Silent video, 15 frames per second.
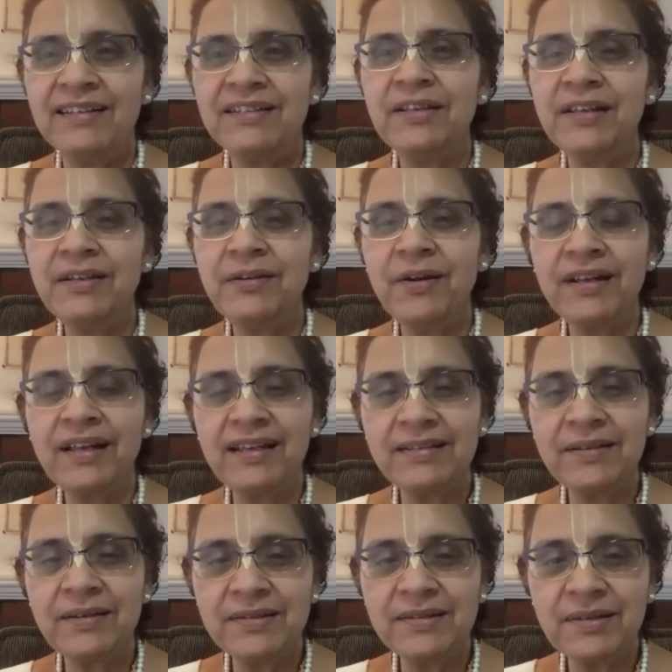So in your case
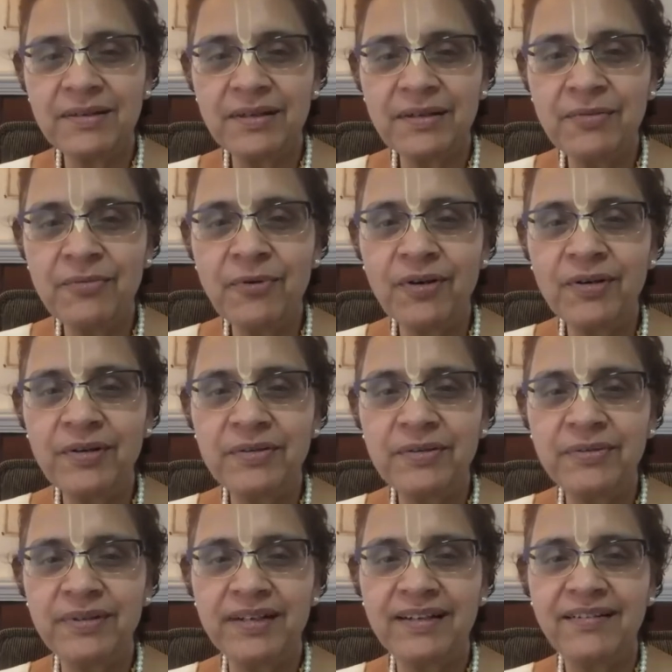also, you want to
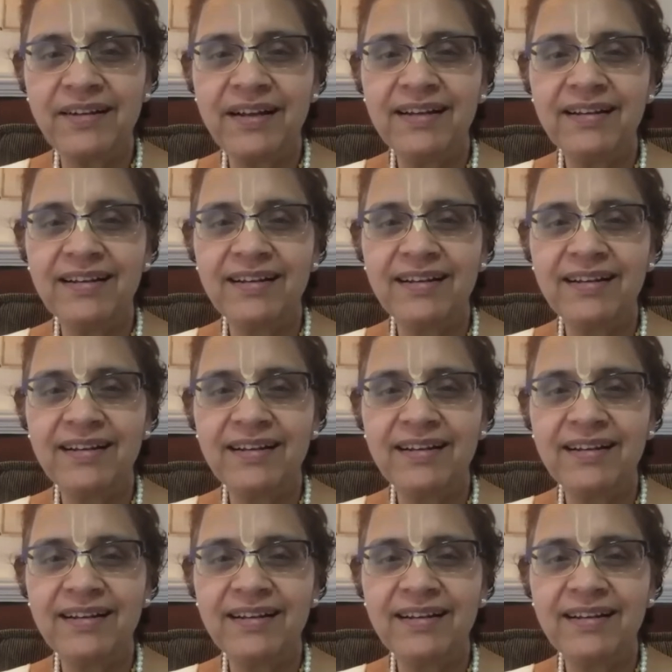do it, right?